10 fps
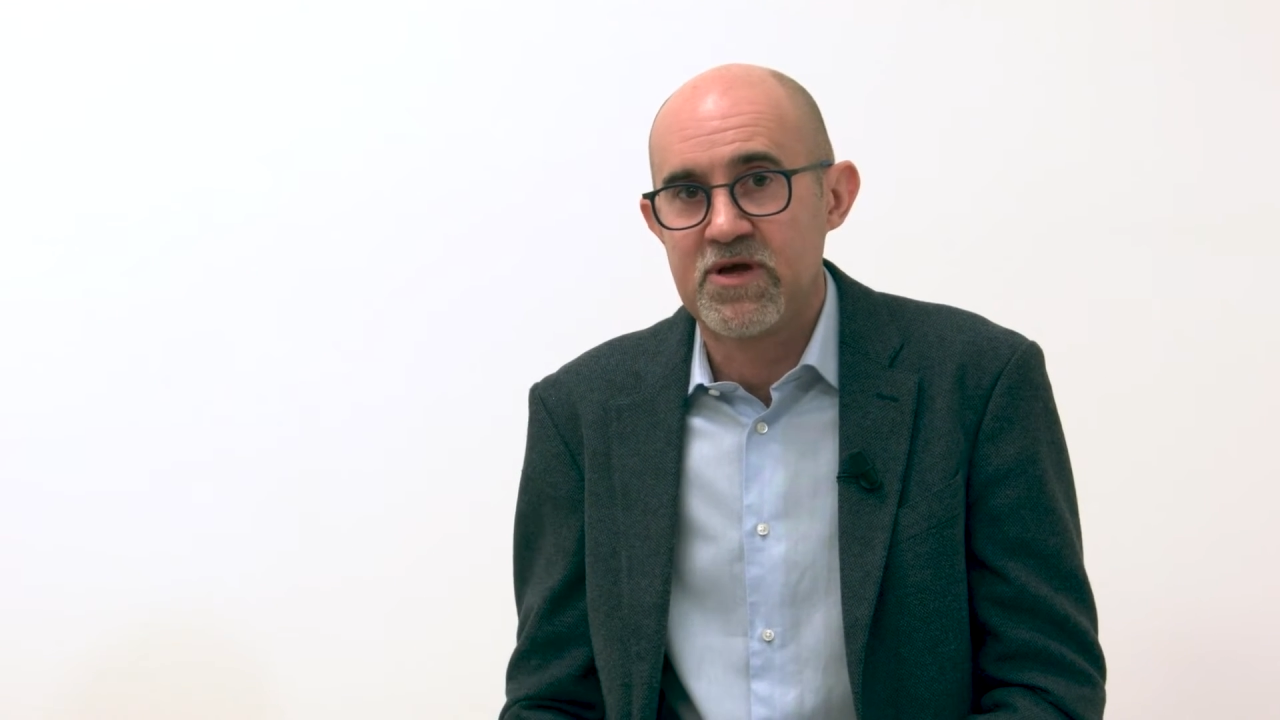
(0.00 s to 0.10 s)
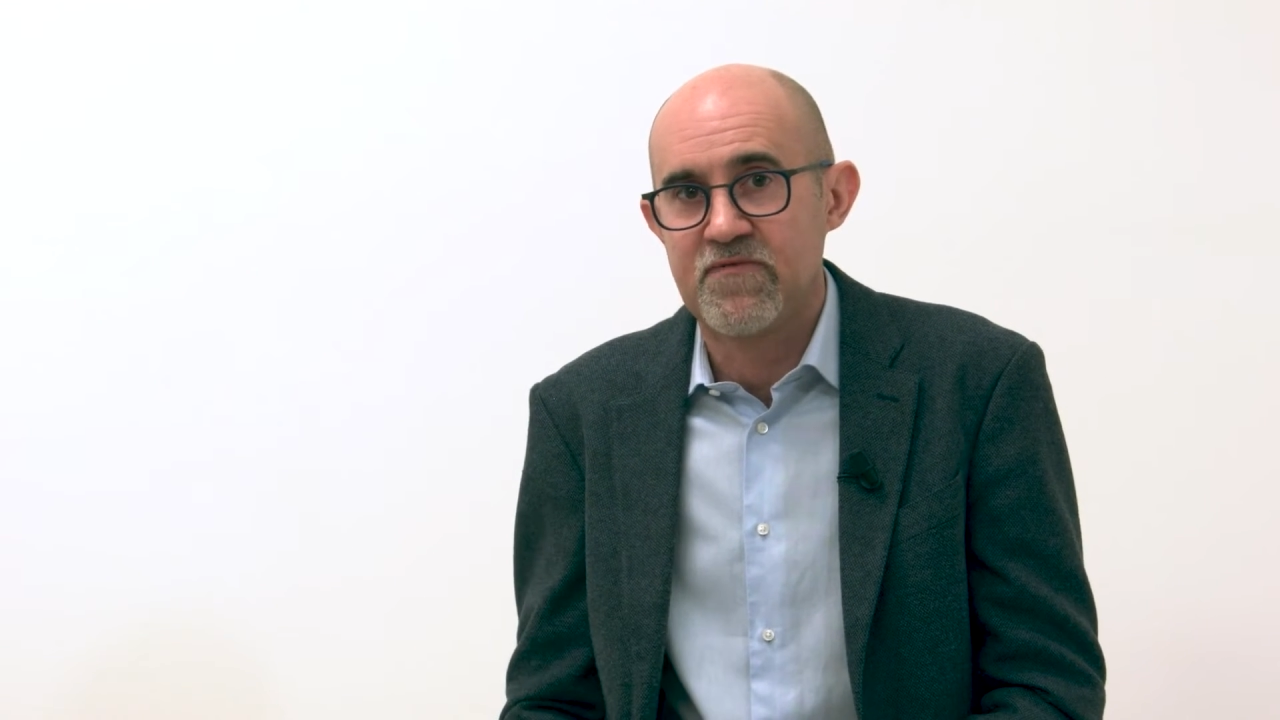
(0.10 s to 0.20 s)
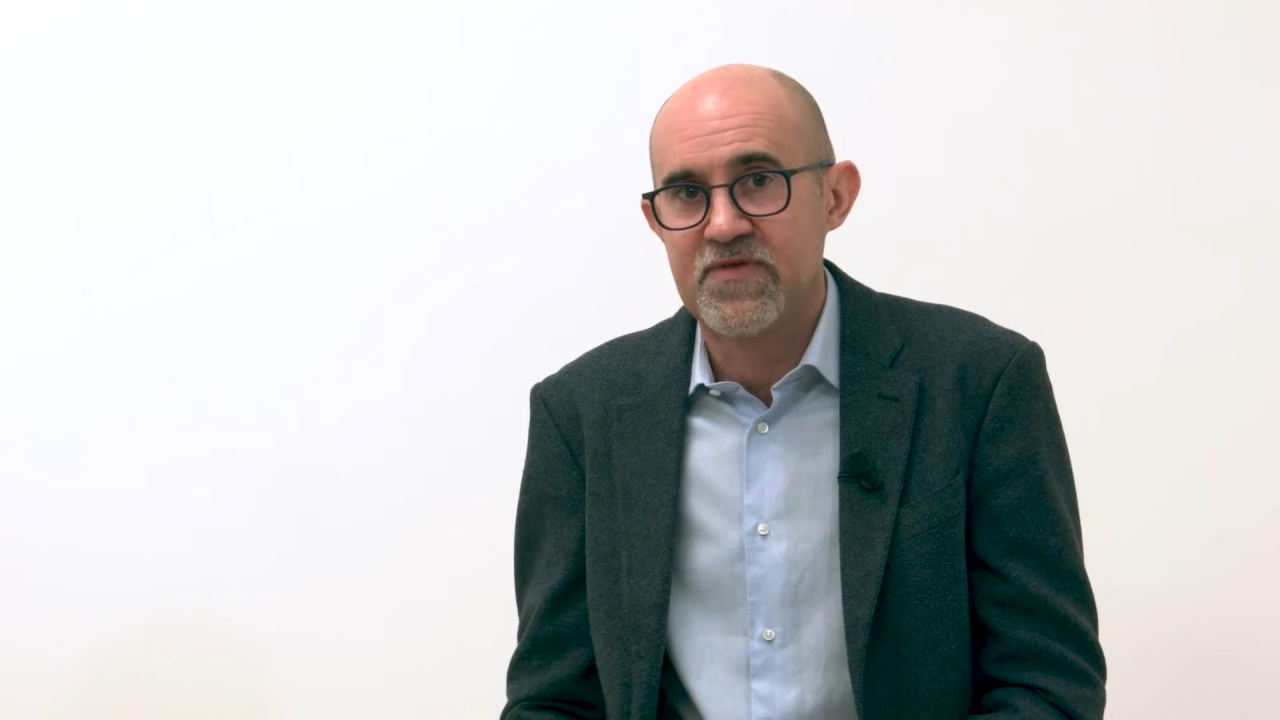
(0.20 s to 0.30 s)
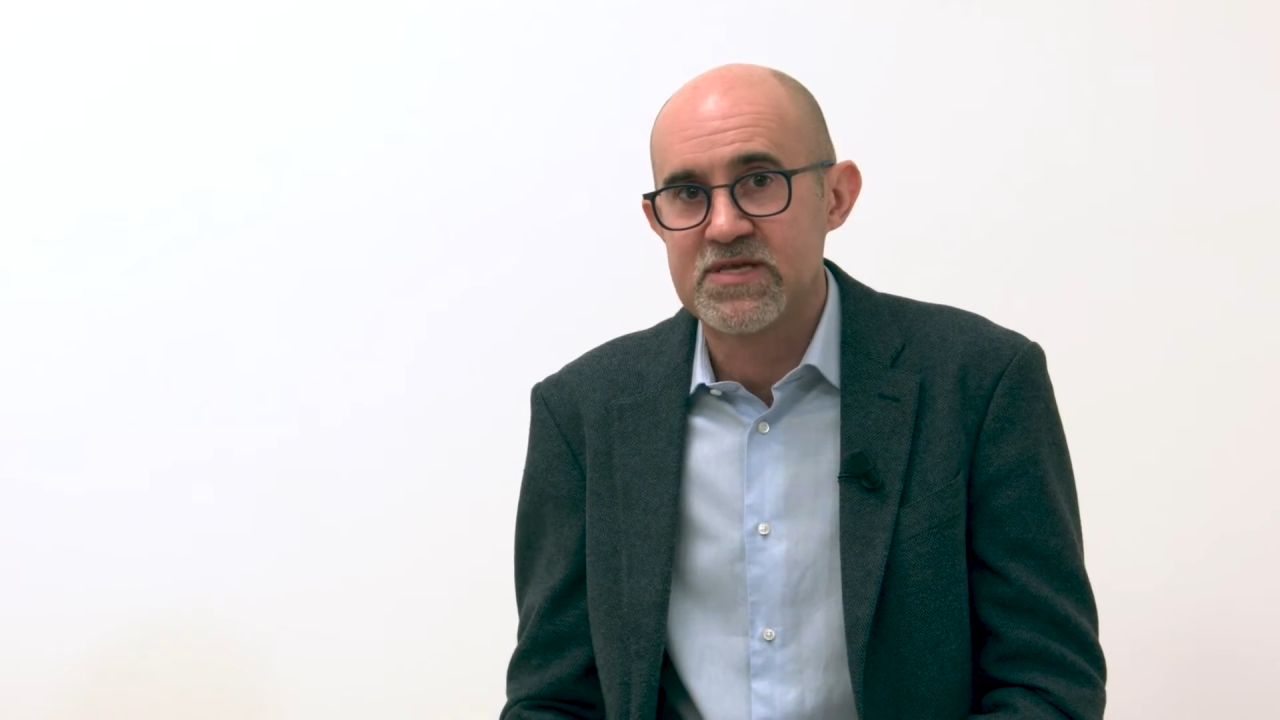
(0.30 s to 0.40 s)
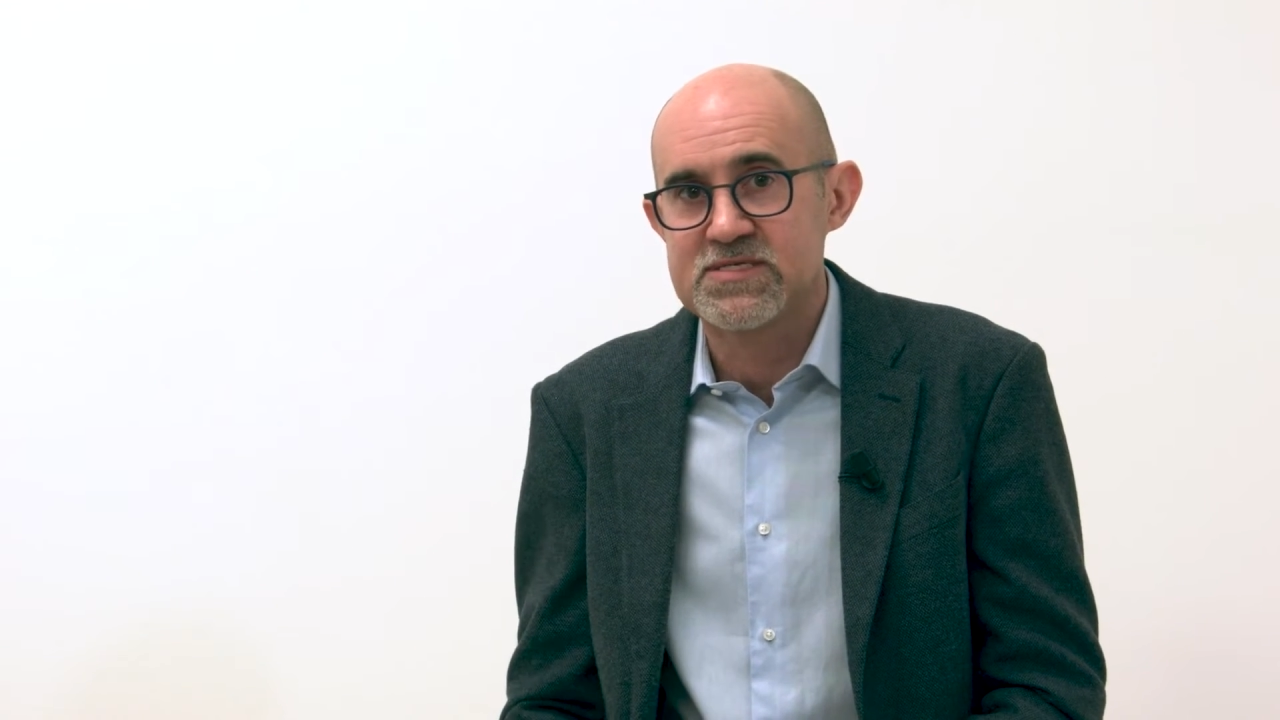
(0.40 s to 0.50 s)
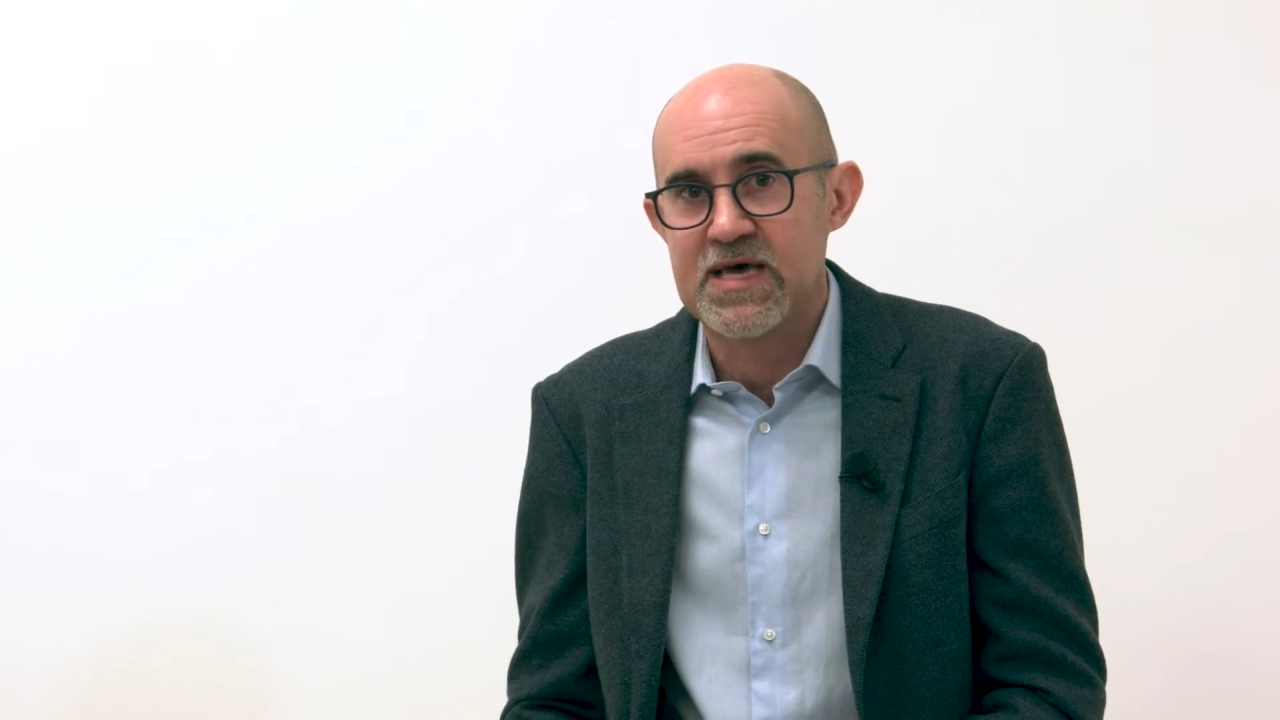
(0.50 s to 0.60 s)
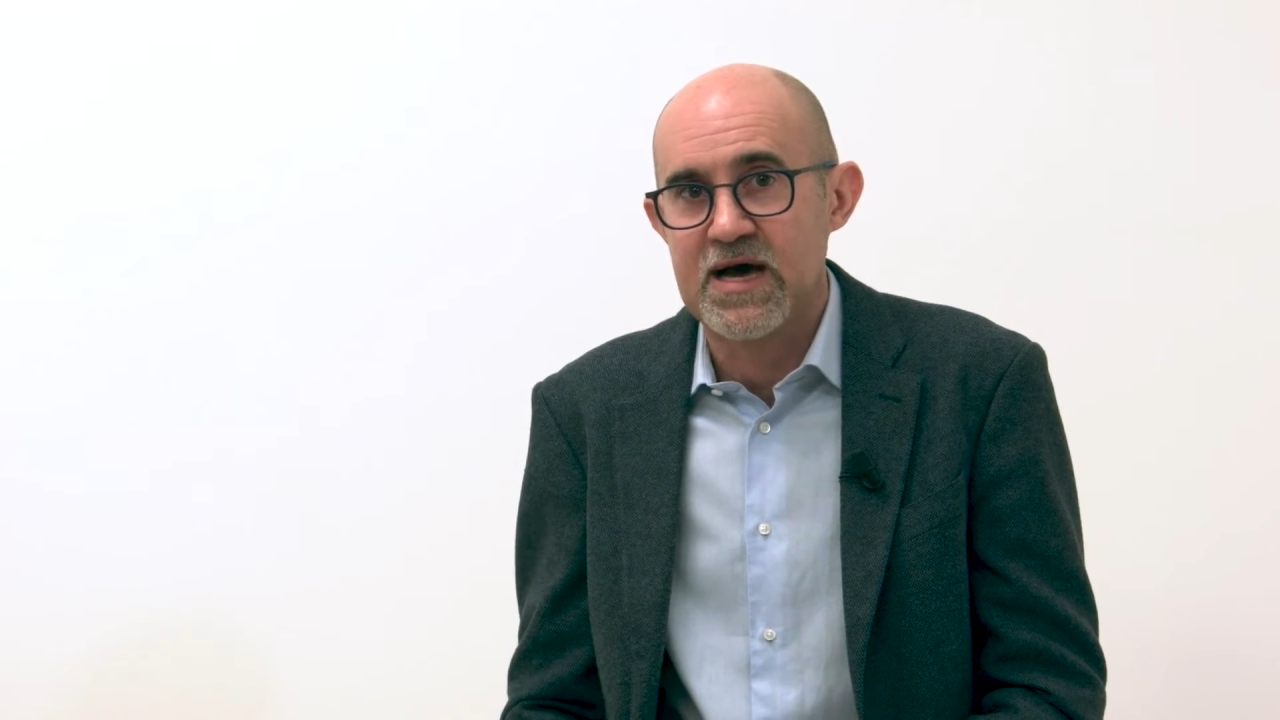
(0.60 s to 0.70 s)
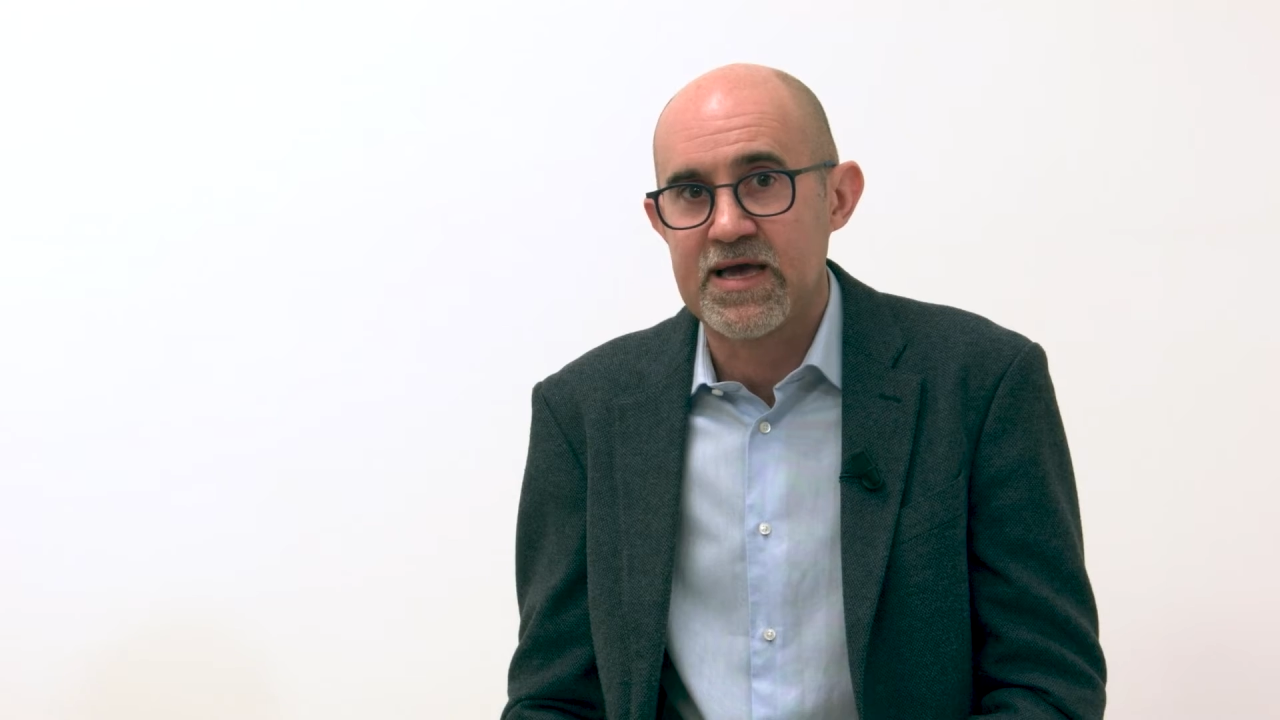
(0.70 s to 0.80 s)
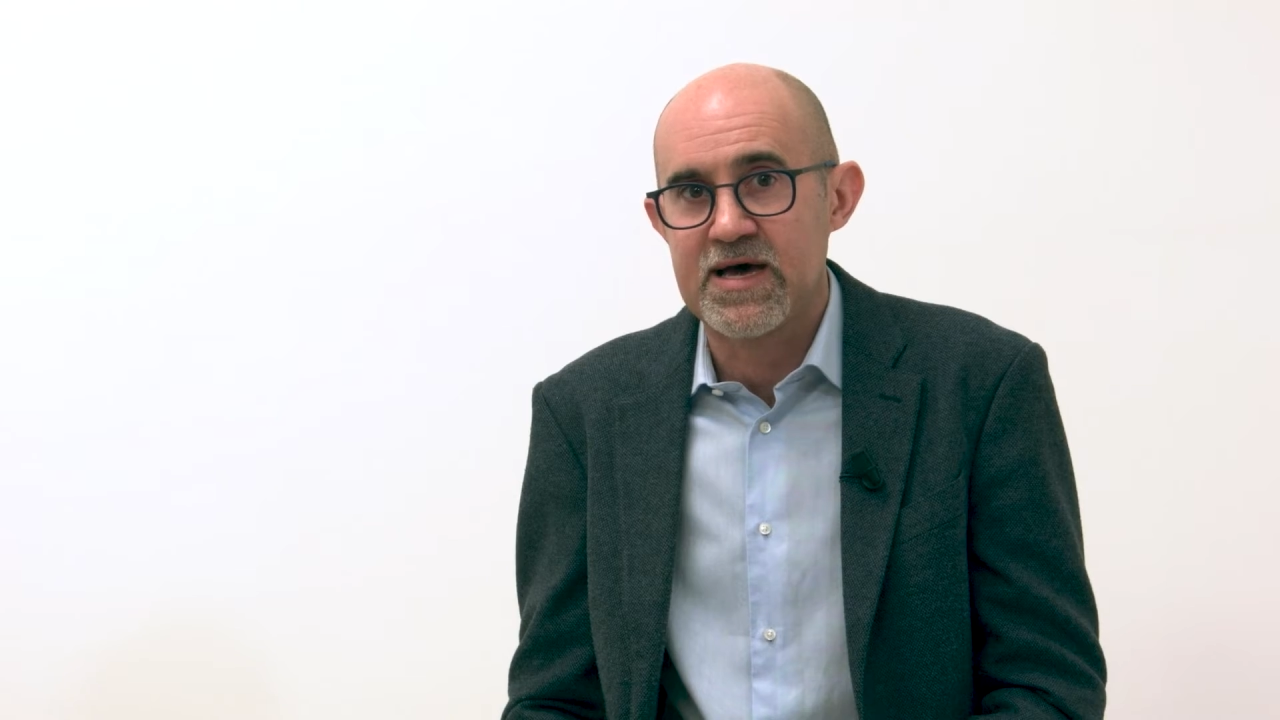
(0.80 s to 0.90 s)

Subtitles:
because